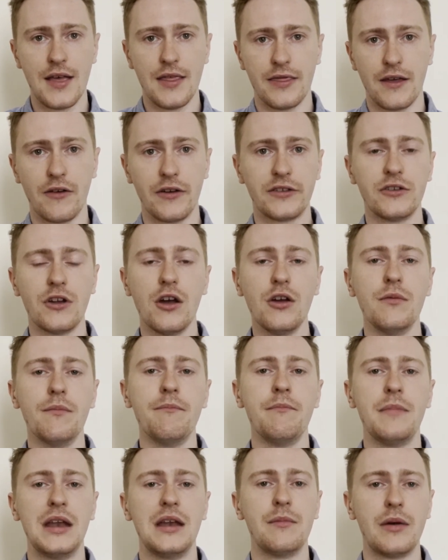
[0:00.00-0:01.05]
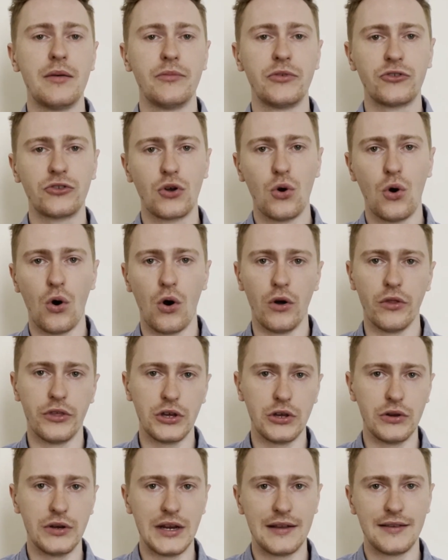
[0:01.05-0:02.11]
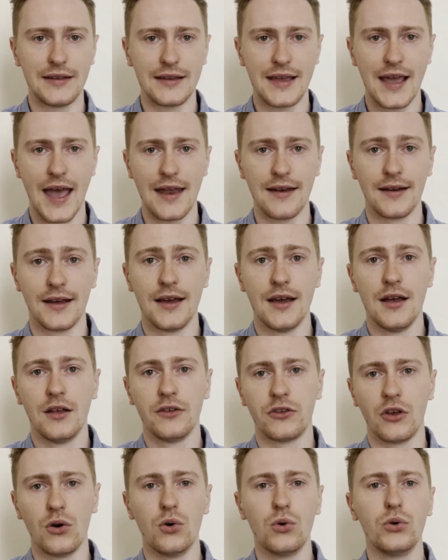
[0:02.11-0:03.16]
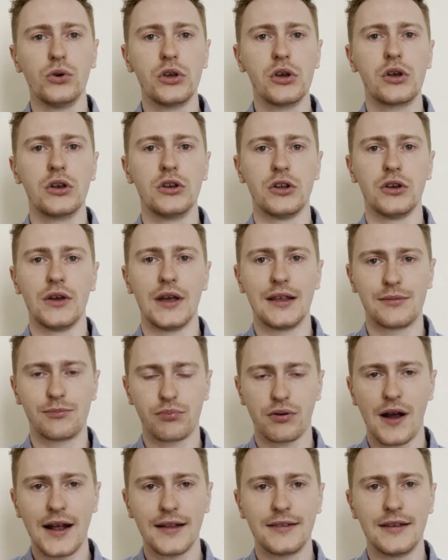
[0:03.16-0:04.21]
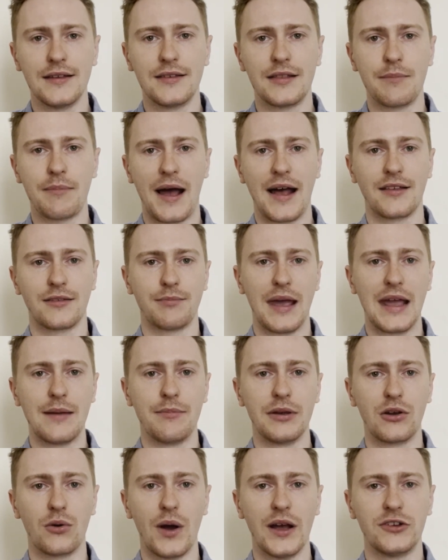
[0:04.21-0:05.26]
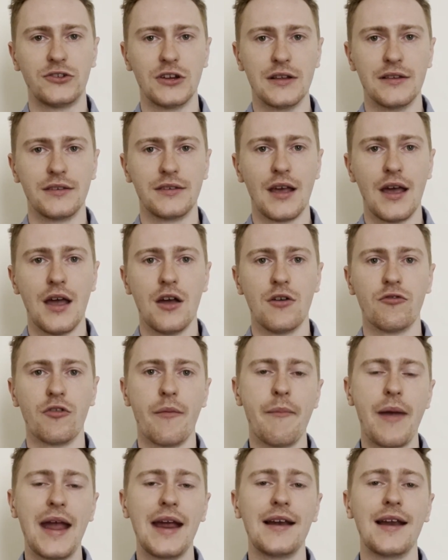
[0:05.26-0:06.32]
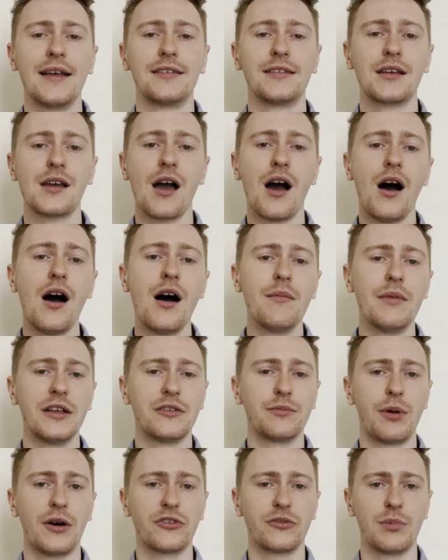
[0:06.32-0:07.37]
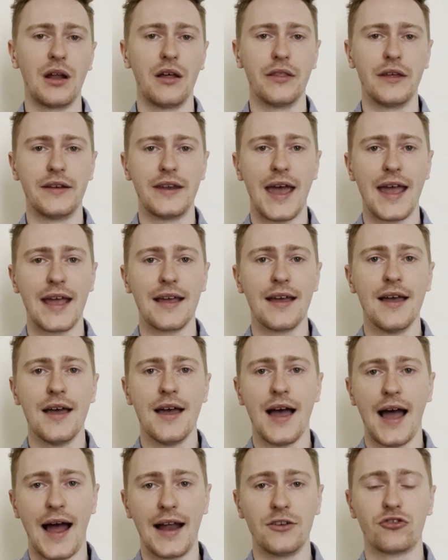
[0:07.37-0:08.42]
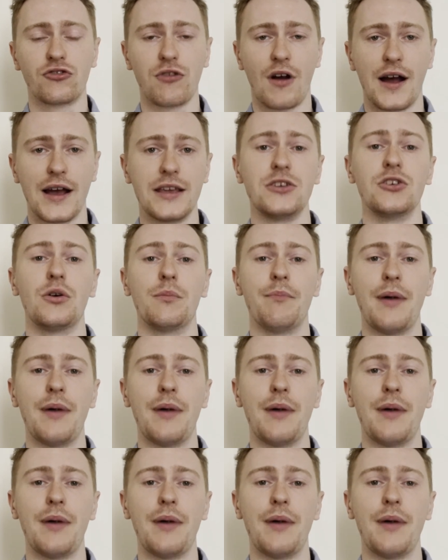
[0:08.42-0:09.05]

There is no minimum score that you need to get, so all you can do is practice the past paper questions, remain as calm as possible on the day, and try your